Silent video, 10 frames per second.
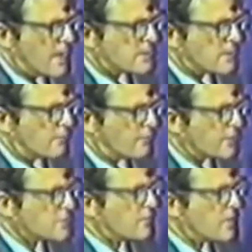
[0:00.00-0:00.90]
As
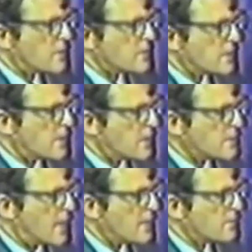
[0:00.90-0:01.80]
first of all,
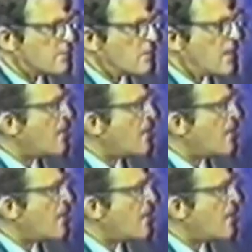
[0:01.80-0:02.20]
as I go